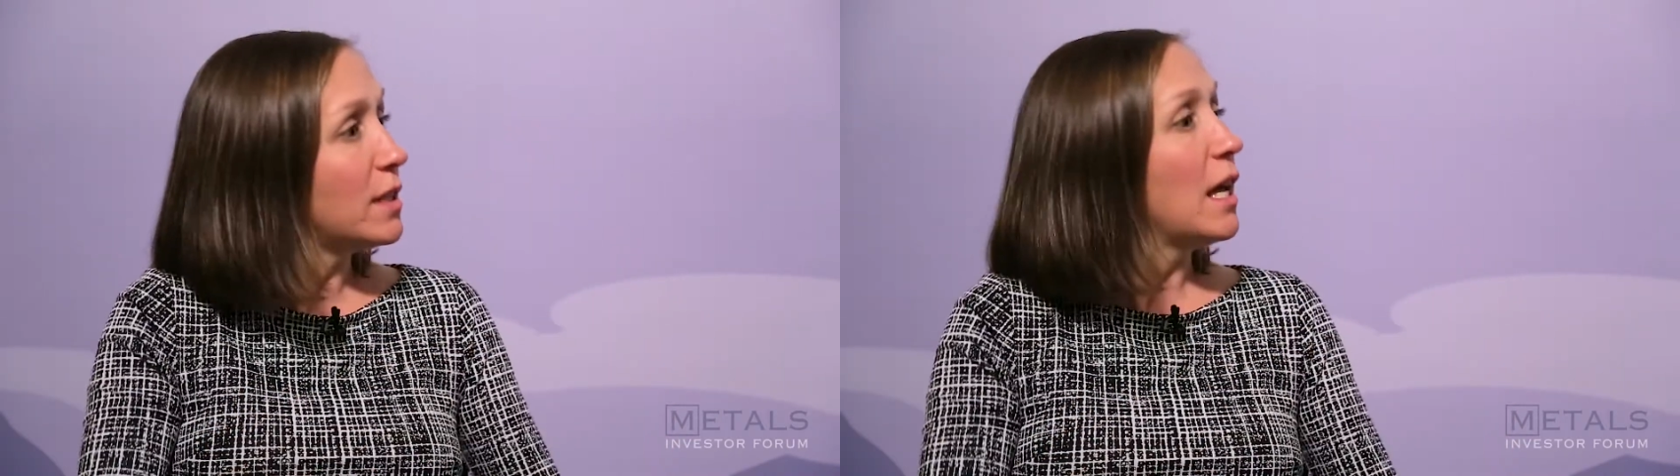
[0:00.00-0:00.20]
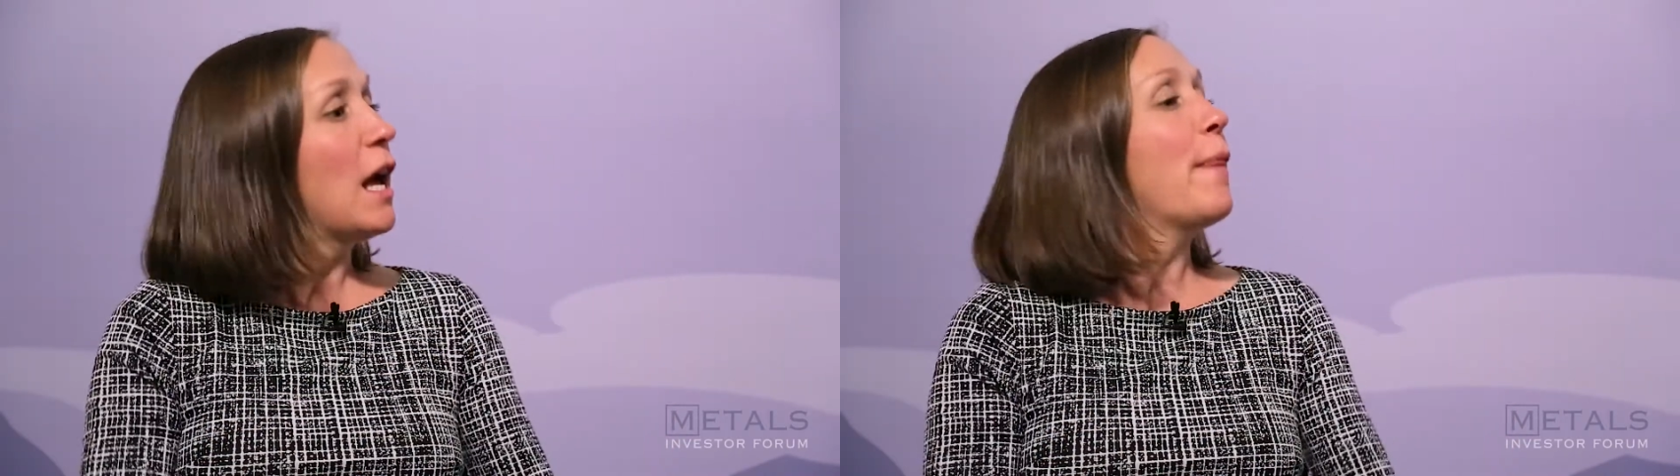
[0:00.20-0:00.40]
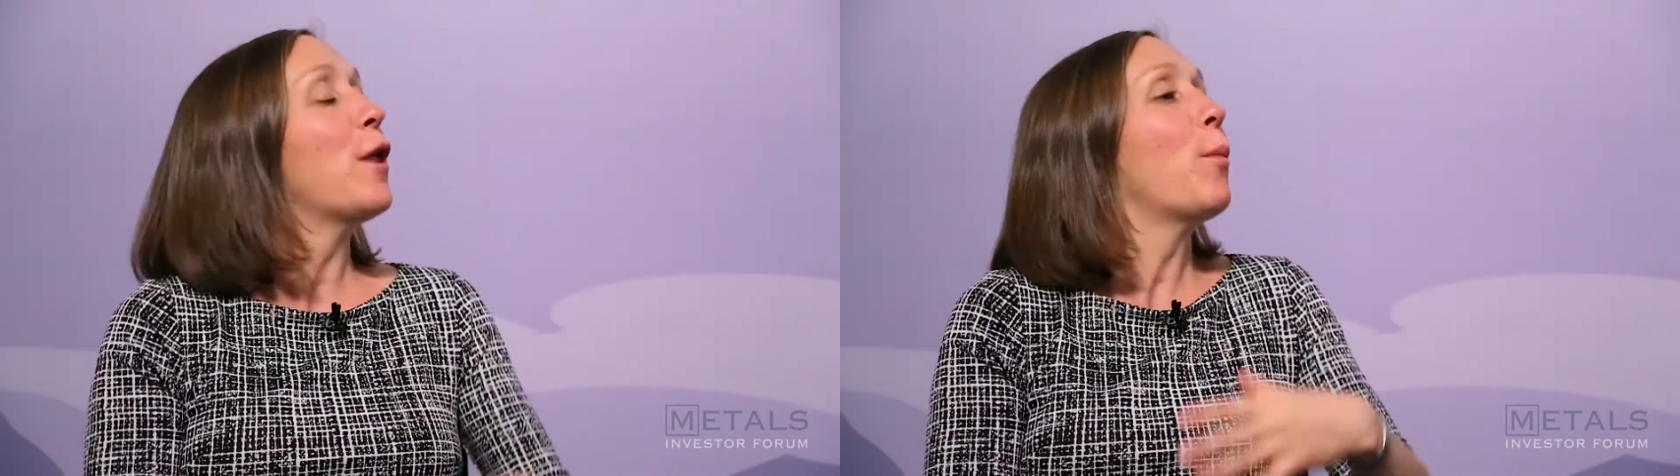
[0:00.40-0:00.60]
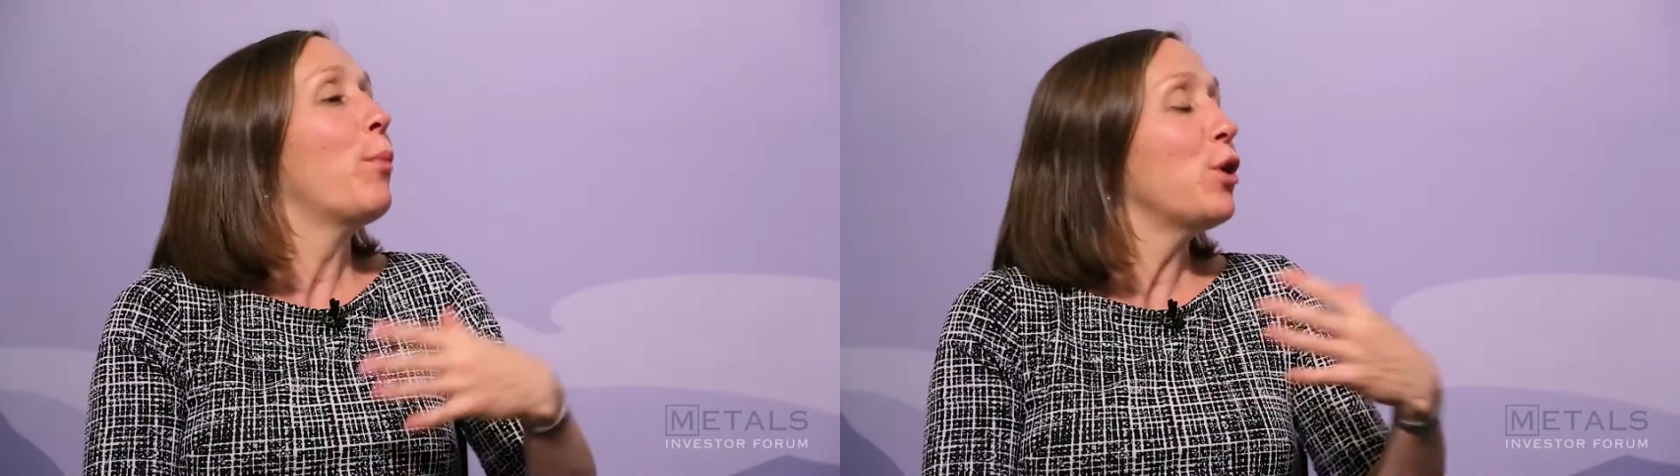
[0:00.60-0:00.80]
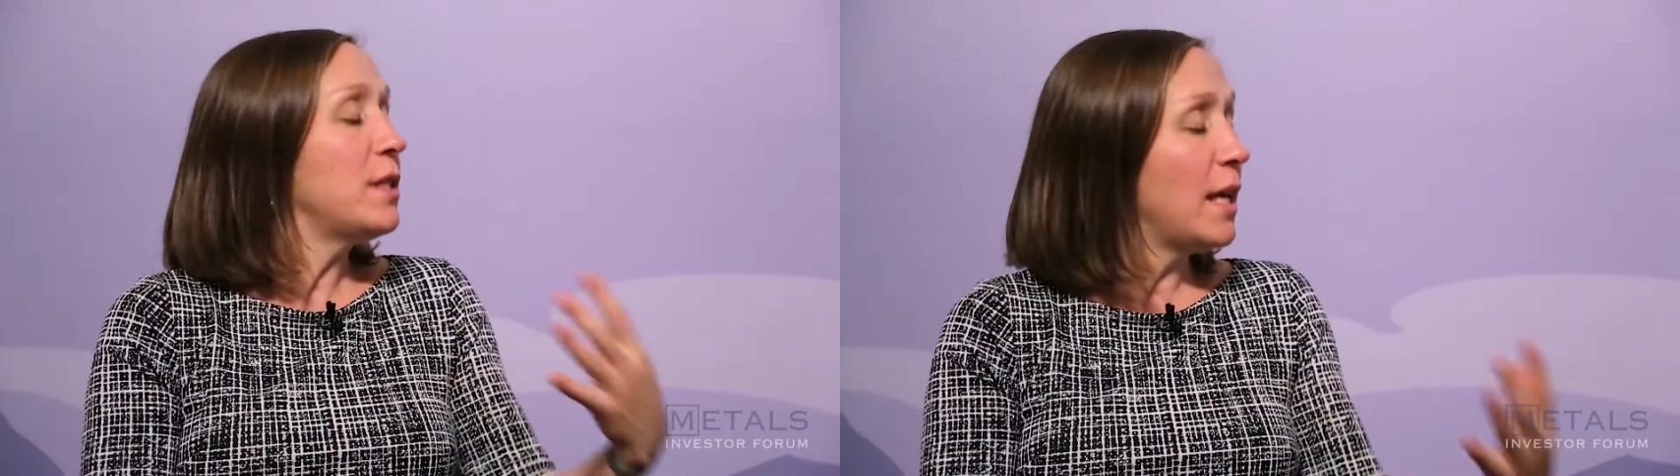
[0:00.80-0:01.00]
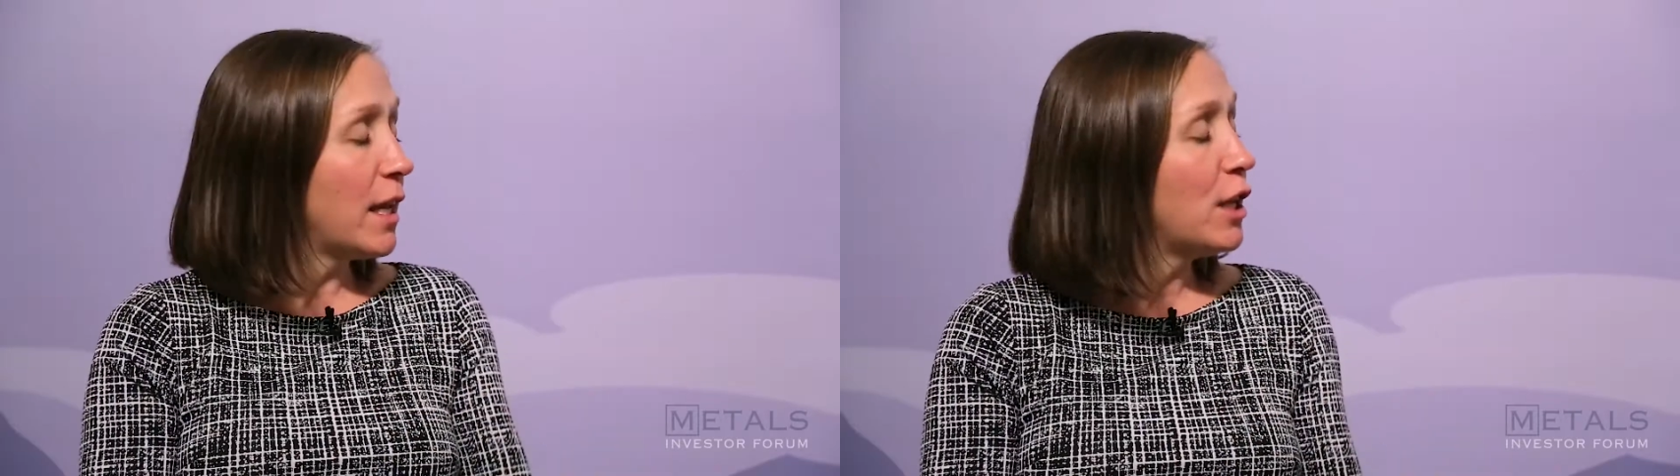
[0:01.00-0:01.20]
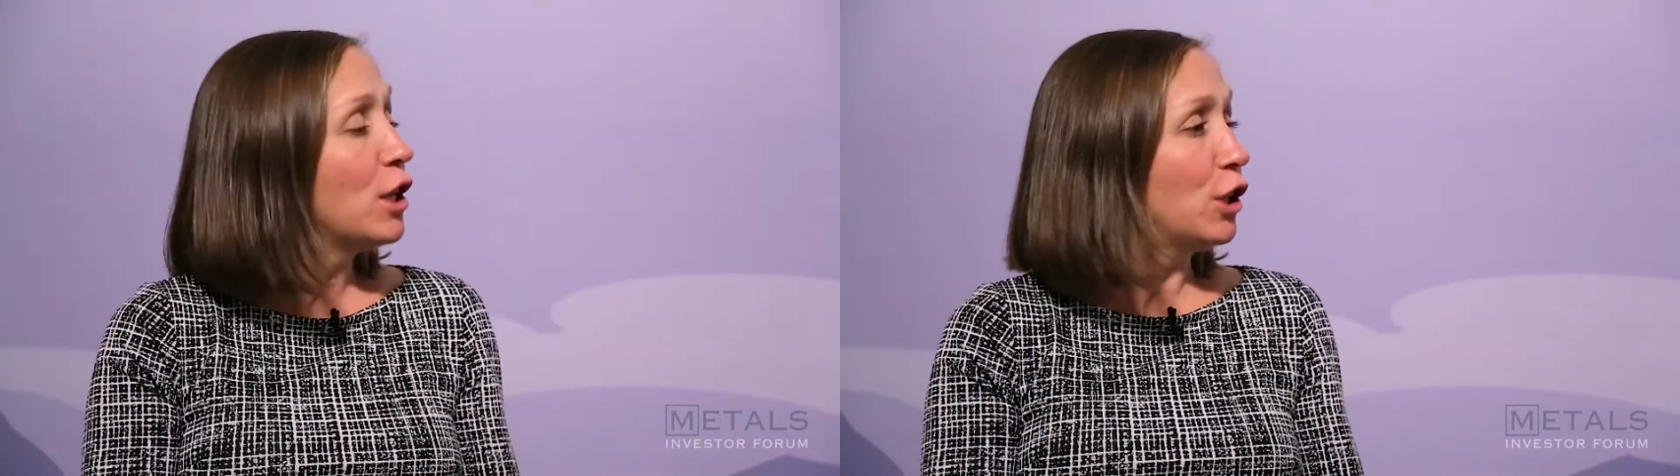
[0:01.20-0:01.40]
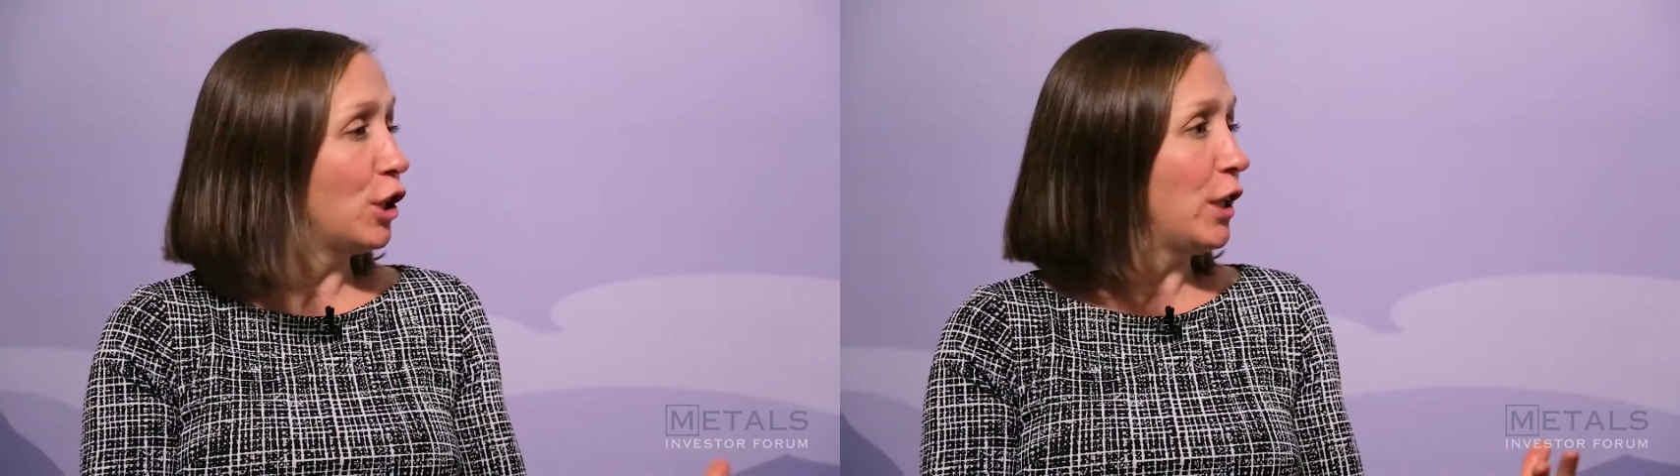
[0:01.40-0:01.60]
that are
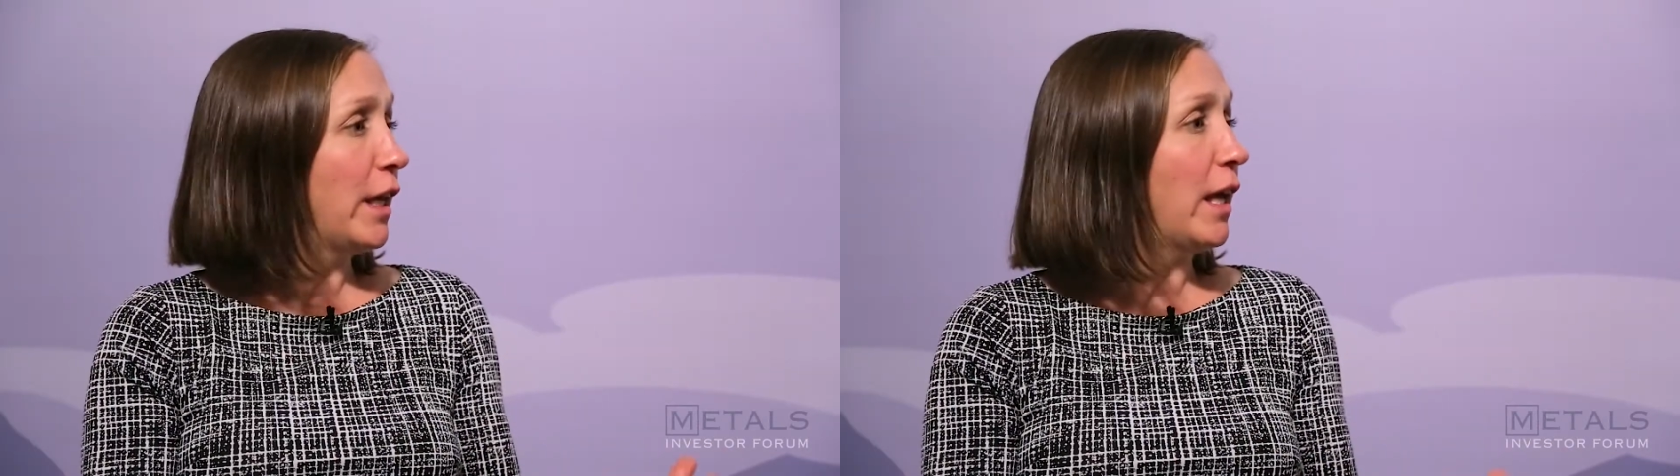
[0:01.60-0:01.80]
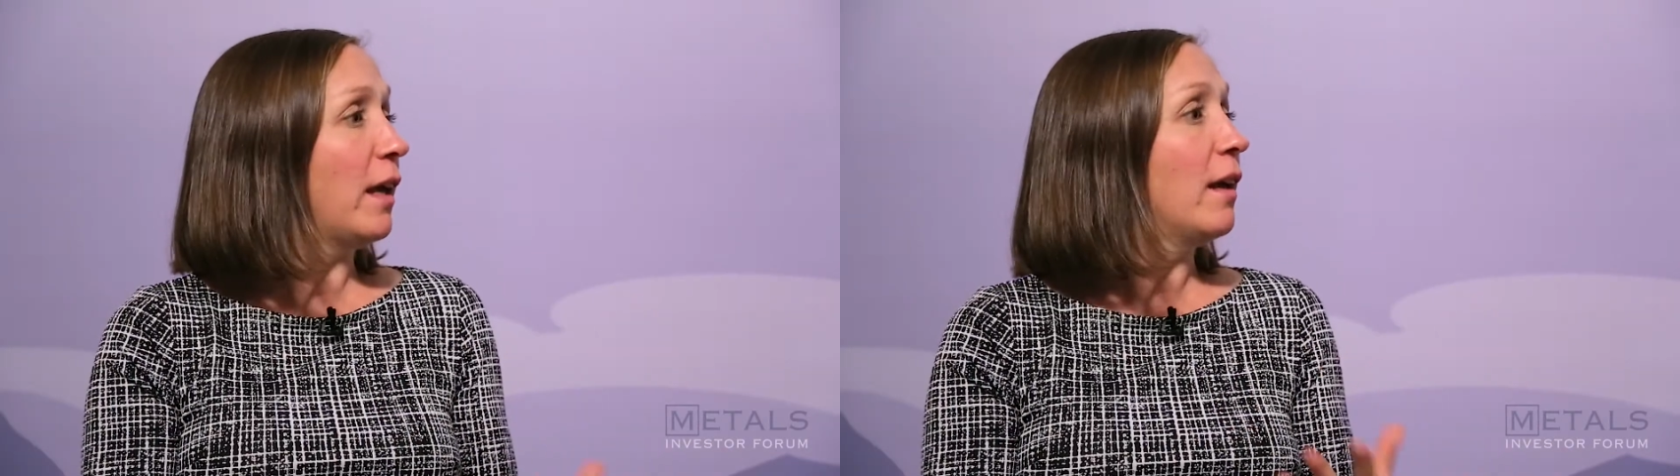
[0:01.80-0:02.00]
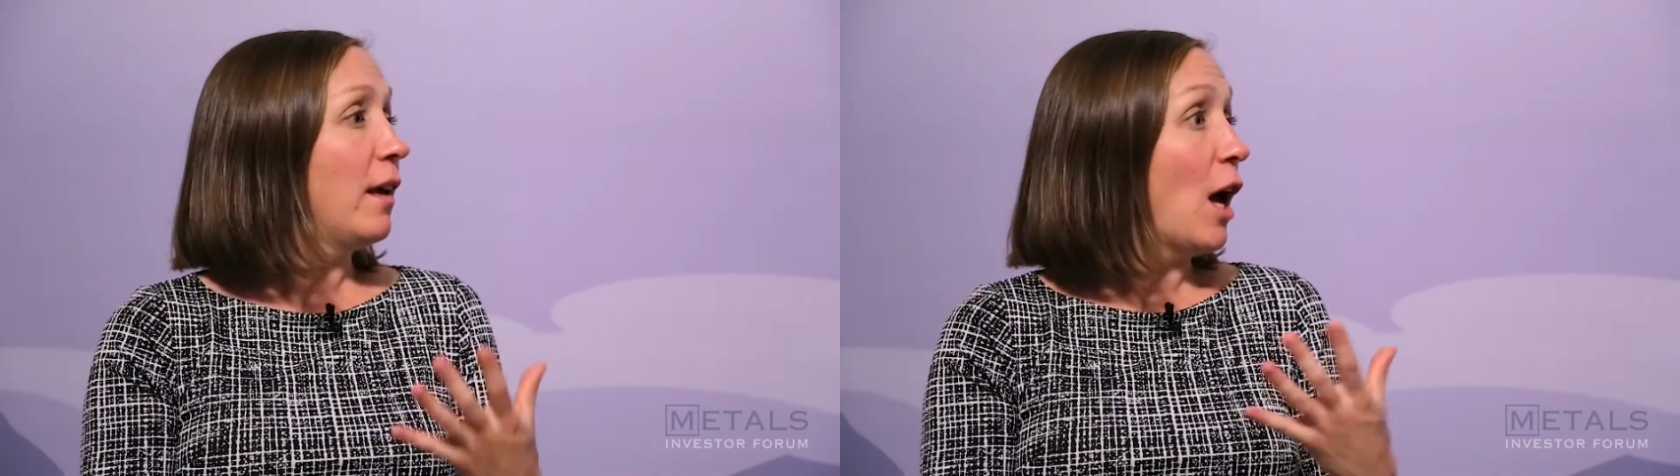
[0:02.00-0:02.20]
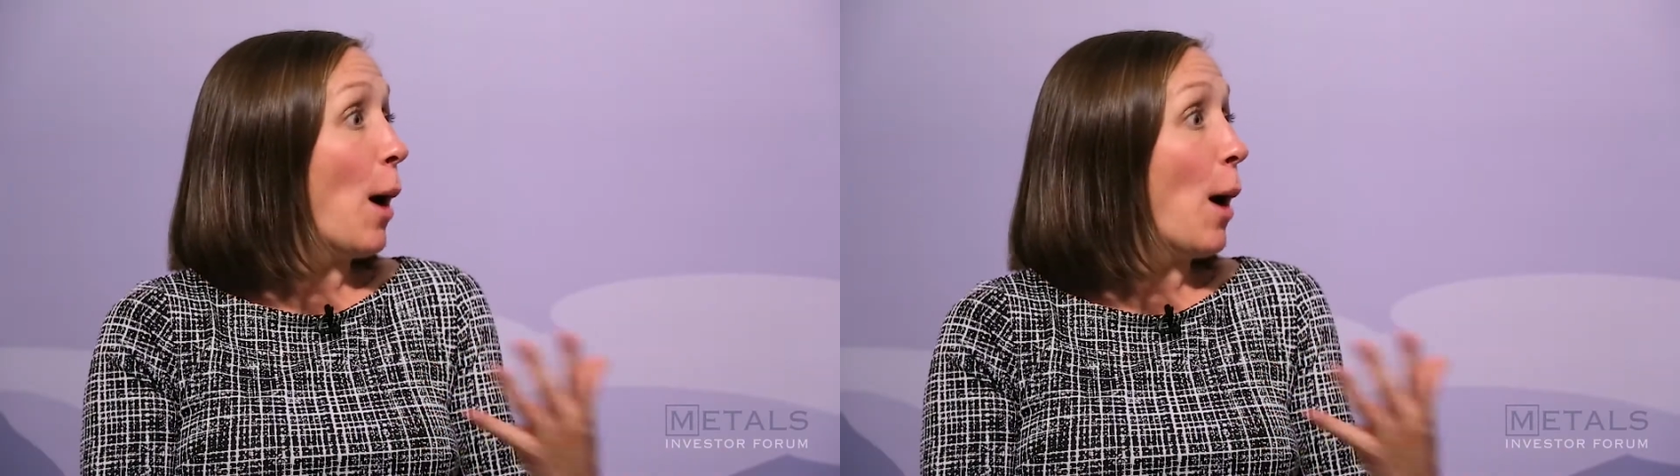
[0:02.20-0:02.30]
particularly